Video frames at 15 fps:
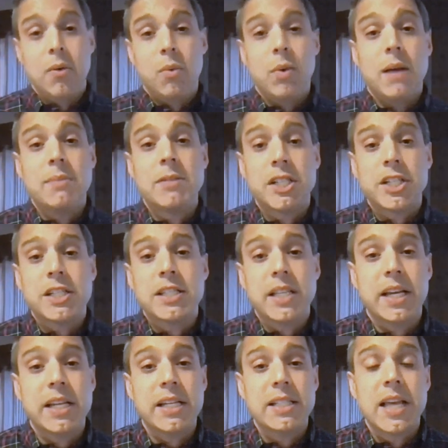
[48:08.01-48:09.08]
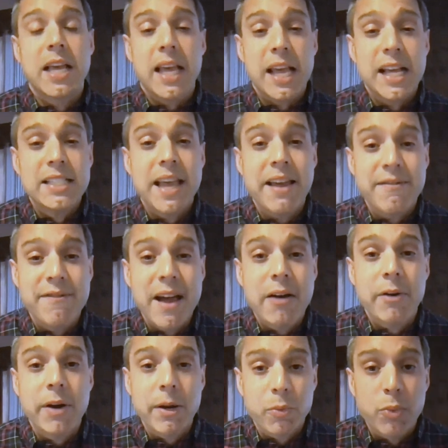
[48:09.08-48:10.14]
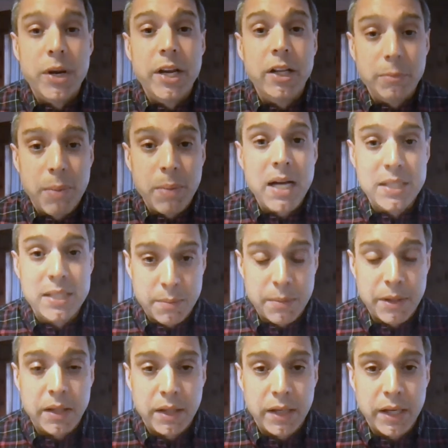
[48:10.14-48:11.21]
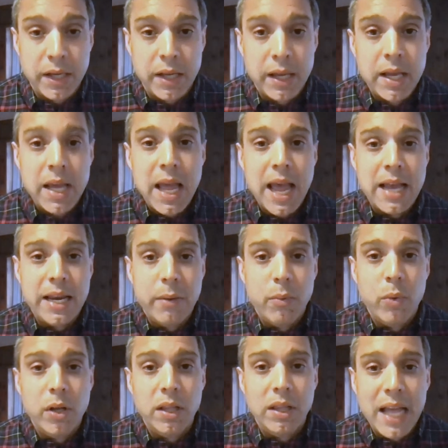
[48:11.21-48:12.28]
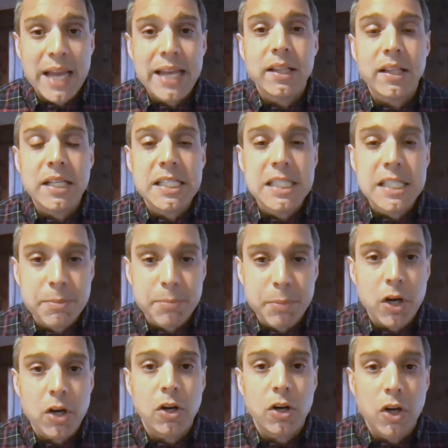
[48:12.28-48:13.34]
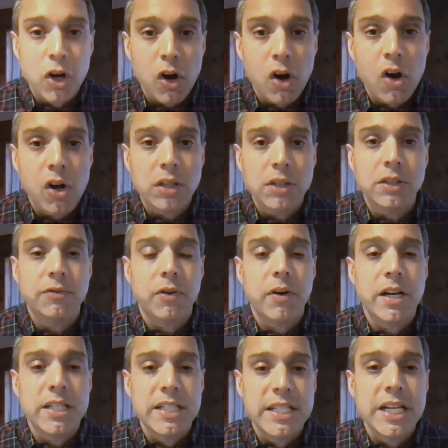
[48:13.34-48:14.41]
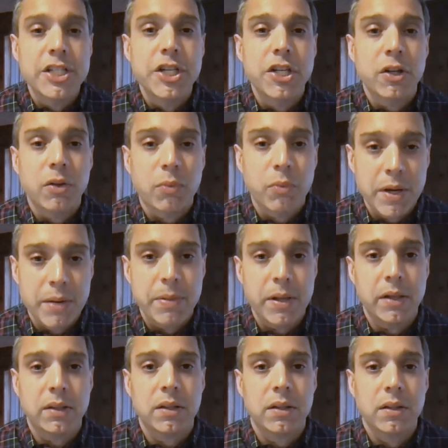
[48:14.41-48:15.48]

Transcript: What I'm suggesting is it's a very real possibility, and it will likely spur calls for a digital rebuild,